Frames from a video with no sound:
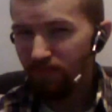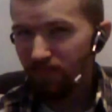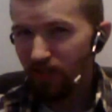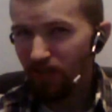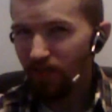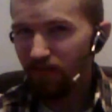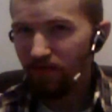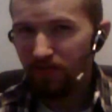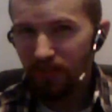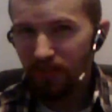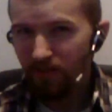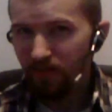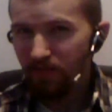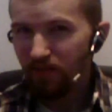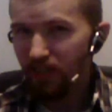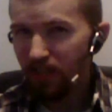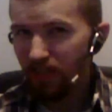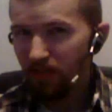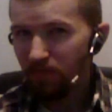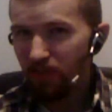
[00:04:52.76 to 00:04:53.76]
they're still
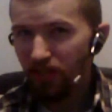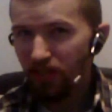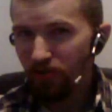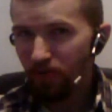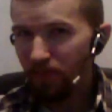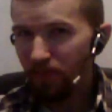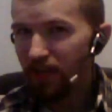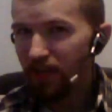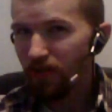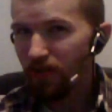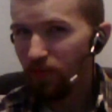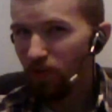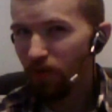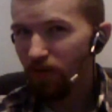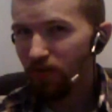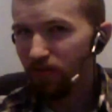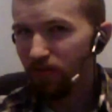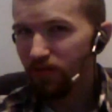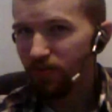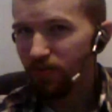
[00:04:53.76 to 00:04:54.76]
in the intermediate
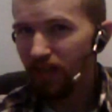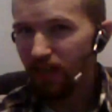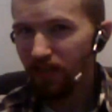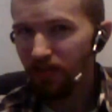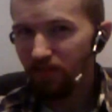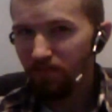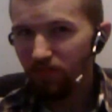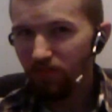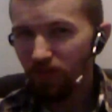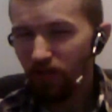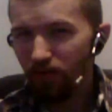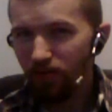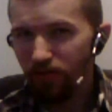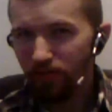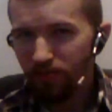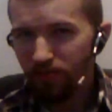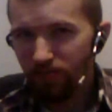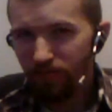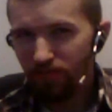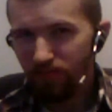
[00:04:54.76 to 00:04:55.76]
world, and
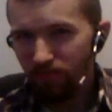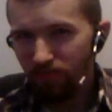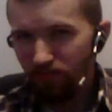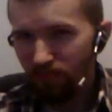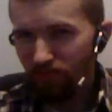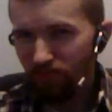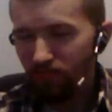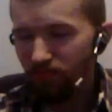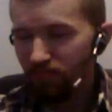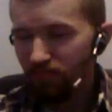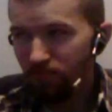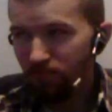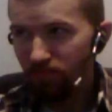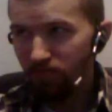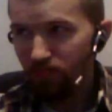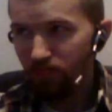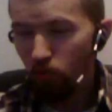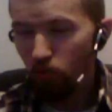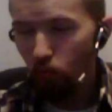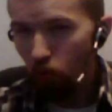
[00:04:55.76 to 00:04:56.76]
Goto's
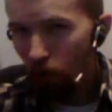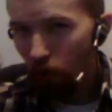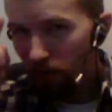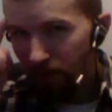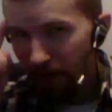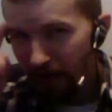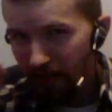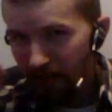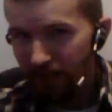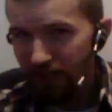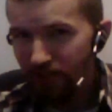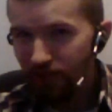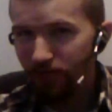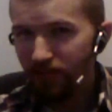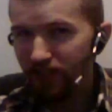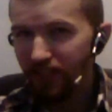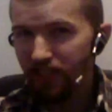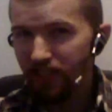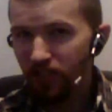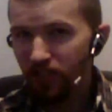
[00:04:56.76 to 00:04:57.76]
warping. He's
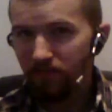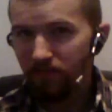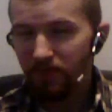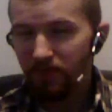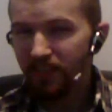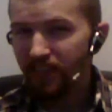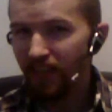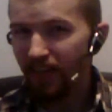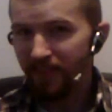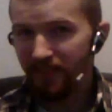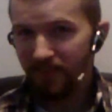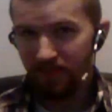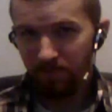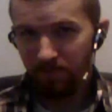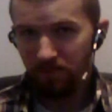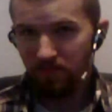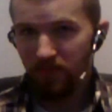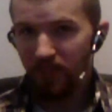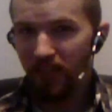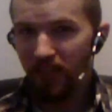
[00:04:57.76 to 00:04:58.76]
using his,
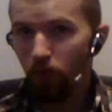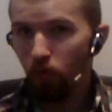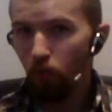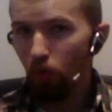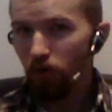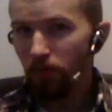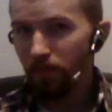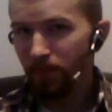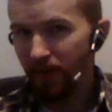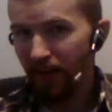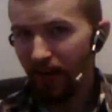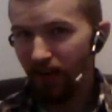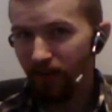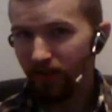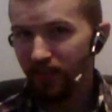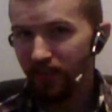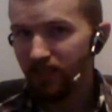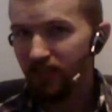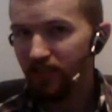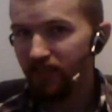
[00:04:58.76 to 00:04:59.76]
he can warp now
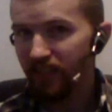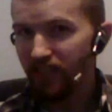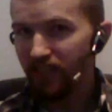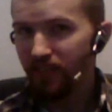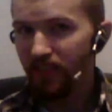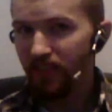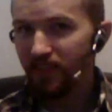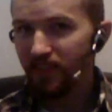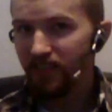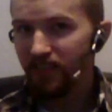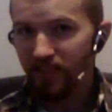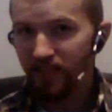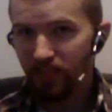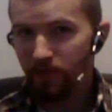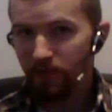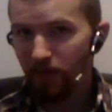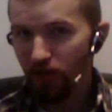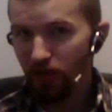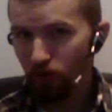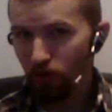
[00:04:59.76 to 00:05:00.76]
because he's in the
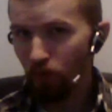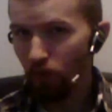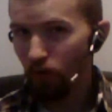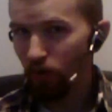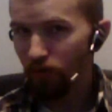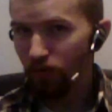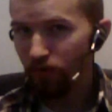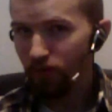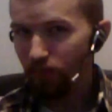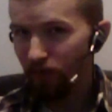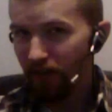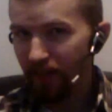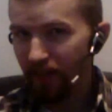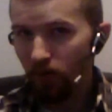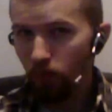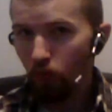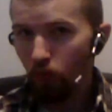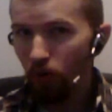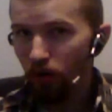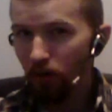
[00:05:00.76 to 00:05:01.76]
special world where he
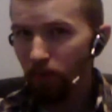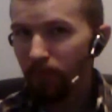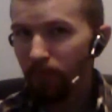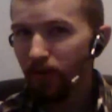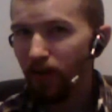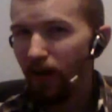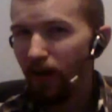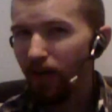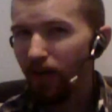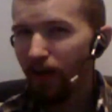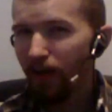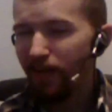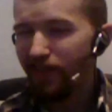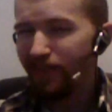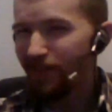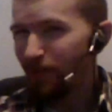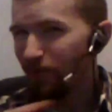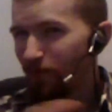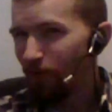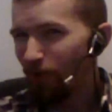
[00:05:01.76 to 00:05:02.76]
can warp,
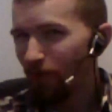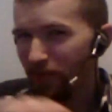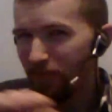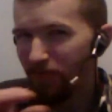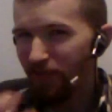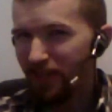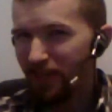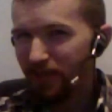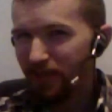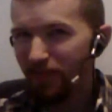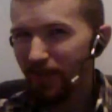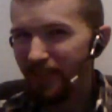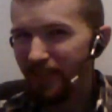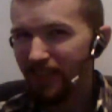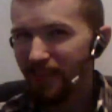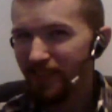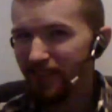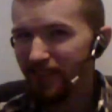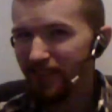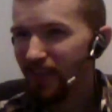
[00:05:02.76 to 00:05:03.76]
see him working place to place.
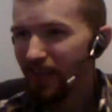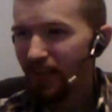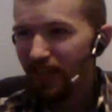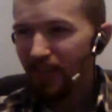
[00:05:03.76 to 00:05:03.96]
He's